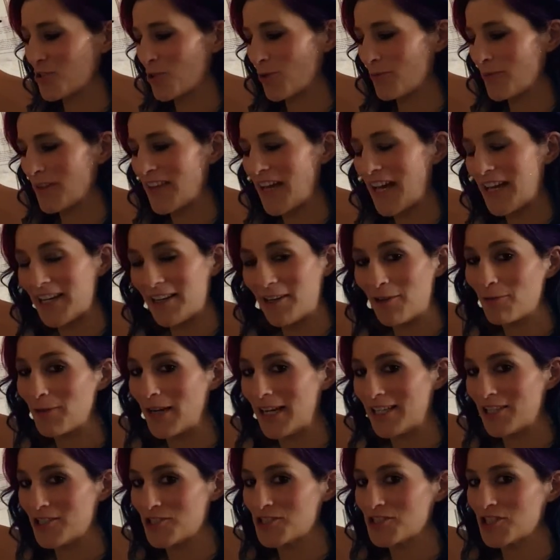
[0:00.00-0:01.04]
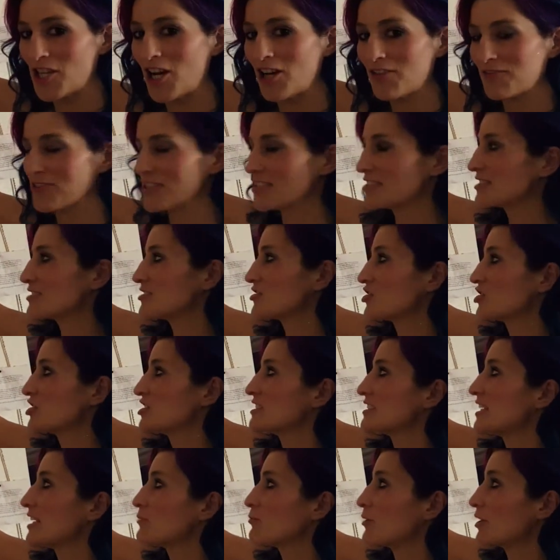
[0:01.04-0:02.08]
told me that at a writer's conference, and
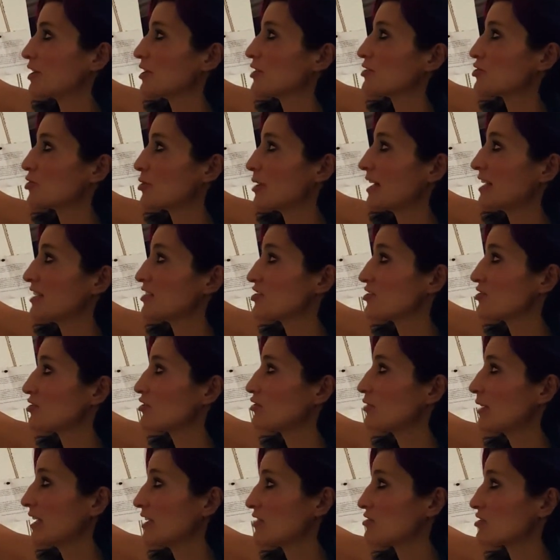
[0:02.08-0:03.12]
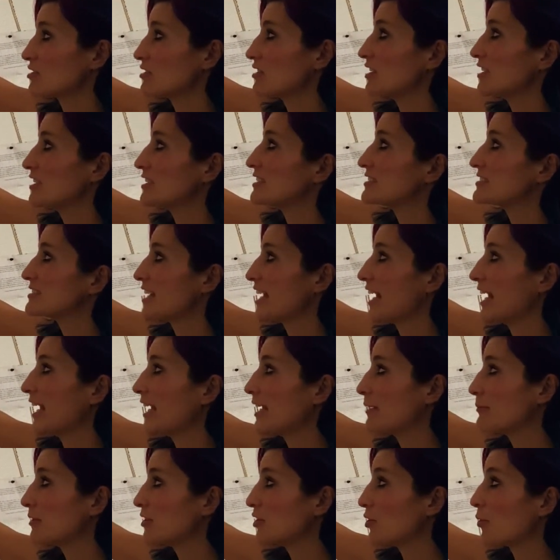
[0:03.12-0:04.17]
she said, what you're trying to do, Angela, is
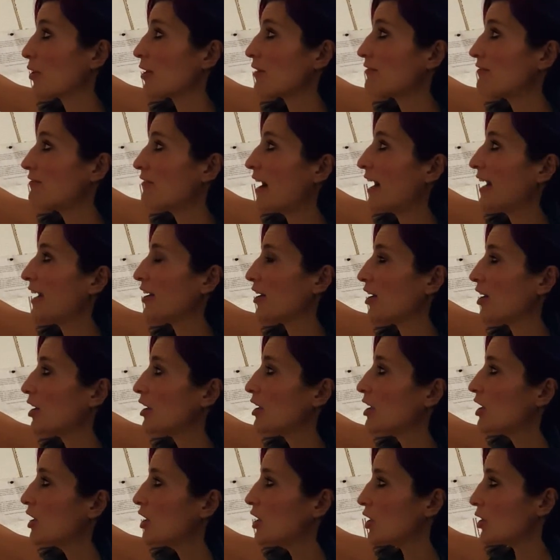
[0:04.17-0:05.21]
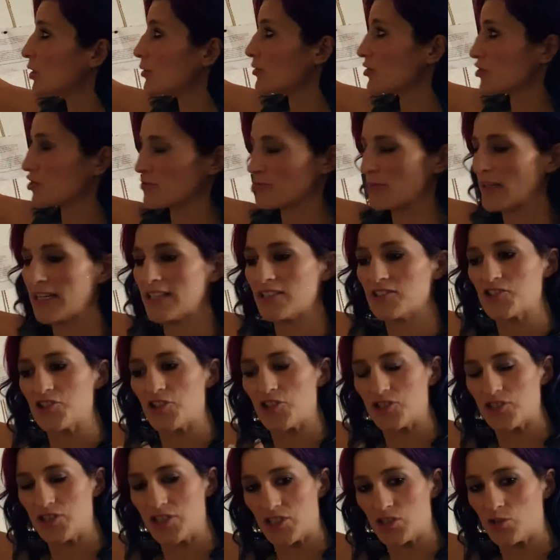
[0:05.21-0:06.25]
aim your fire, which means
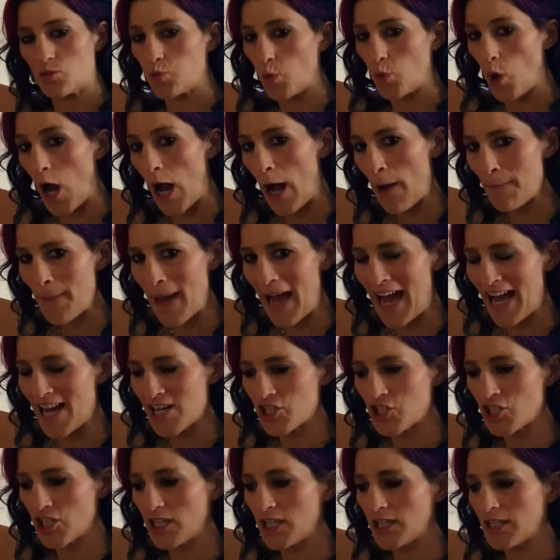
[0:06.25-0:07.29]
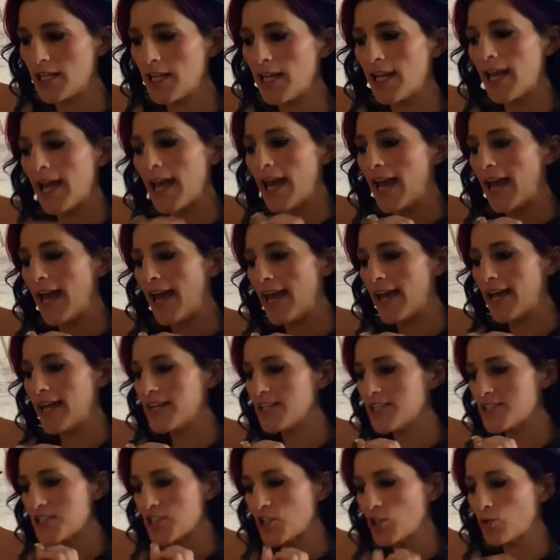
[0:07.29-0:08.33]
there's this raw passion,
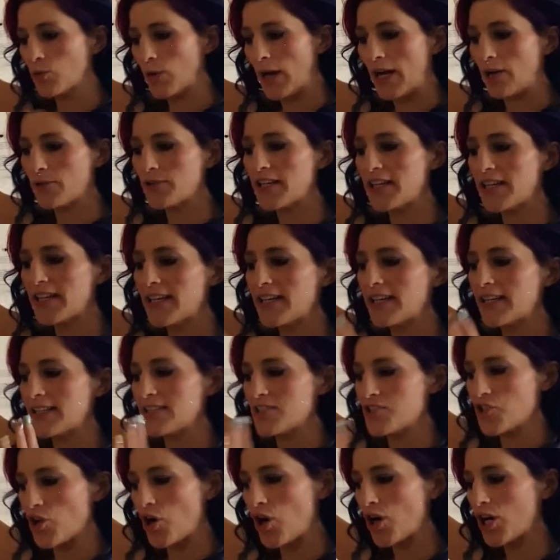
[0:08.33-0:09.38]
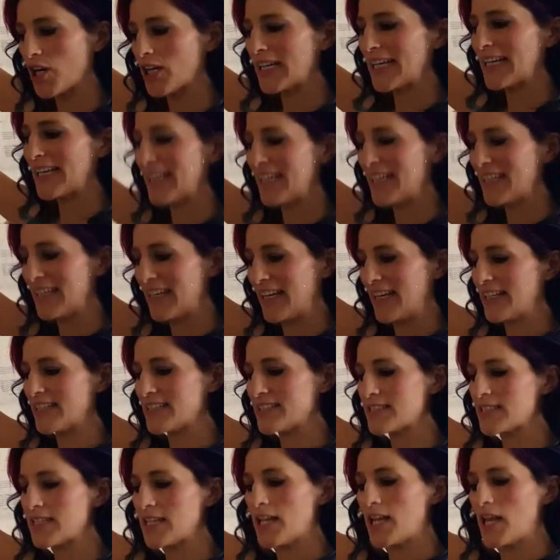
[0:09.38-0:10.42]
and grounding it and targeting
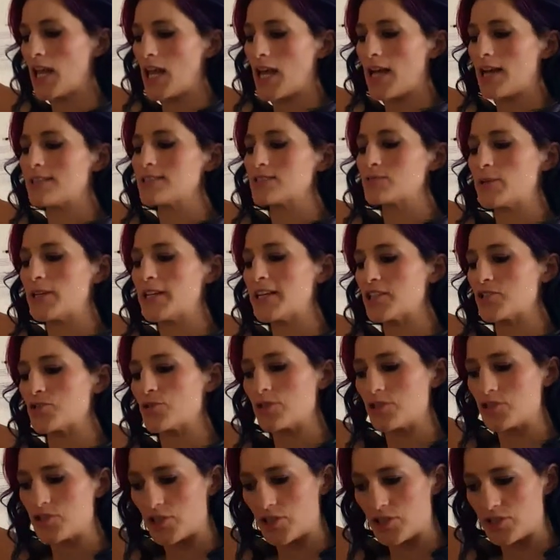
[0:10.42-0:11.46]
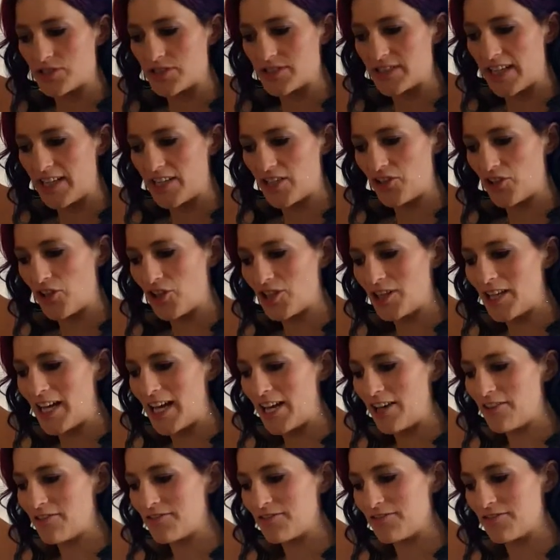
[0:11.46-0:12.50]
it as we get to a certain state in our
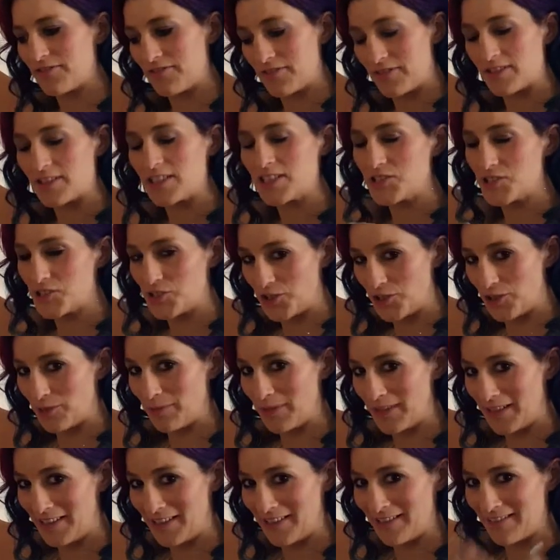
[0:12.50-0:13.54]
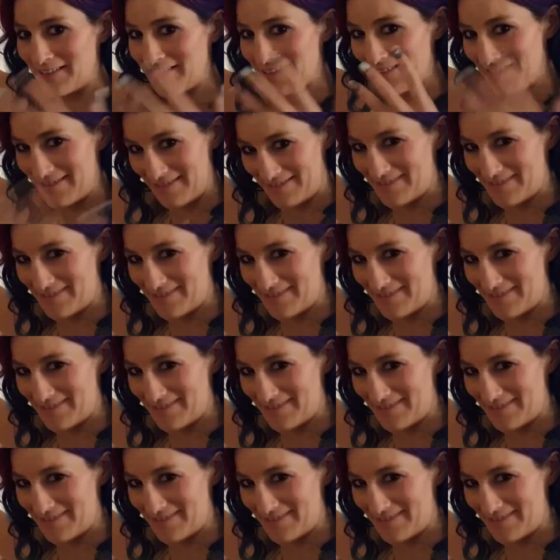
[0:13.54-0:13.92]
life is going to be